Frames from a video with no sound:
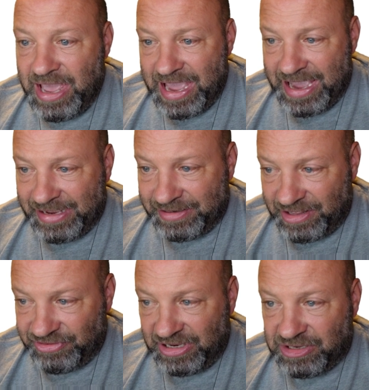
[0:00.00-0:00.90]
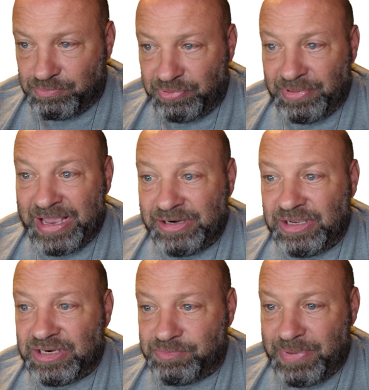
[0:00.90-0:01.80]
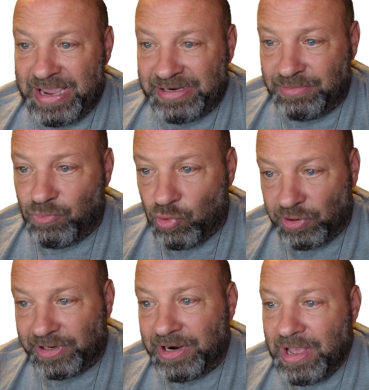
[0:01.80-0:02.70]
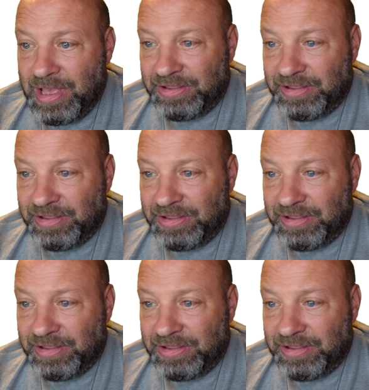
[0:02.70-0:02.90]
and they plan to expand it more.